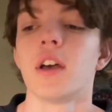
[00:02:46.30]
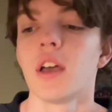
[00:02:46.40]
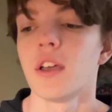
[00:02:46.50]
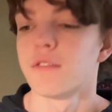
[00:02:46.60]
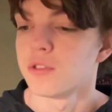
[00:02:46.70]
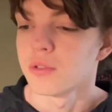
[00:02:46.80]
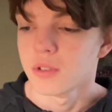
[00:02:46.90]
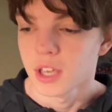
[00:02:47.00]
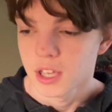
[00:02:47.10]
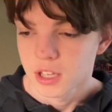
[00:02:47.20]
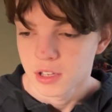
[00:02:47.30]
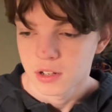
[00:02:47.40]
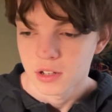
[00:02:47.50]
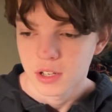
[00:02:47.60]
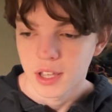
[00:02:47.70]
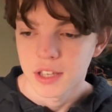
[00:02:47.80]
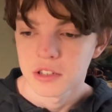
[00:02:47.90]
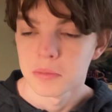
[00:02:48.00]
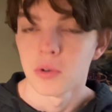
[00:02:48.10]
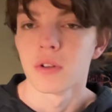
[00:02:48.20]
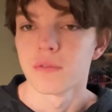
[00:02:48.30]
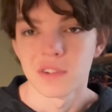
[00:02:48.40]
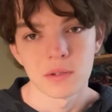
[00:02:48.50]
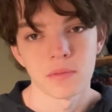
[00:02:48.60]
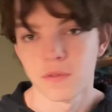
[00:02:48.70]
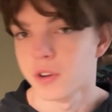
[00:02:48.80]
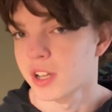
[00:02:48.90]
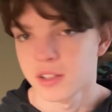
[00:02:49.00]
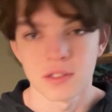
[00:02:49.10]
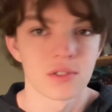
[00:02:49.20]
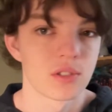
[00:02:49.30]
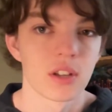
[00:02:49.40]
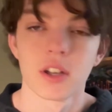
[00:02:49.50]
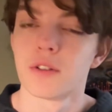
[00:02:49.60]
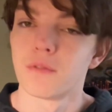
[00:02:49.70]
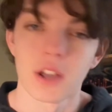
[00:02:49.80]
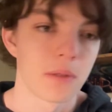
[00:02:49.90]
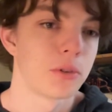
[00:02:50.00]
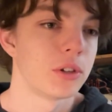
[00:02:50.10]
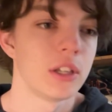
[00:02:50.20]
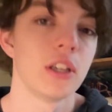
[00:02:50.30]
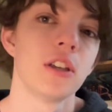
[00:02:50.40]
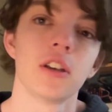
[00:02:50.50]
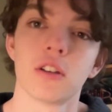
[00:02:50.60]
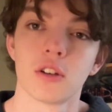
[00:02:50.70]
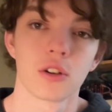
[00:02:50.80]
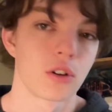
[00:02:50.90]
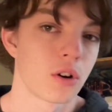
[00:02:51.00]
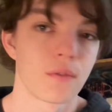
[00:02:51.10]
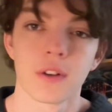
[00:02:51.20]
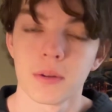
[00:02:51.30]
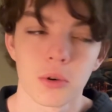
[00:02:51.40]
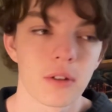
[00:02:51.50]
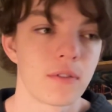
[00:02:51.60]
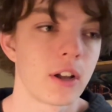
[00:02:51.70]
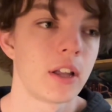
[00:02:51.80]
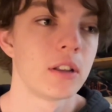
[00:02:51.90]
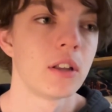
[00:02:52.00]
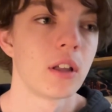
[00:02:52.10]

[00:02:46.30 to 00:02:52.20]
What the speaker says: If you can get support from friends, family, girlfriend, boyfriend,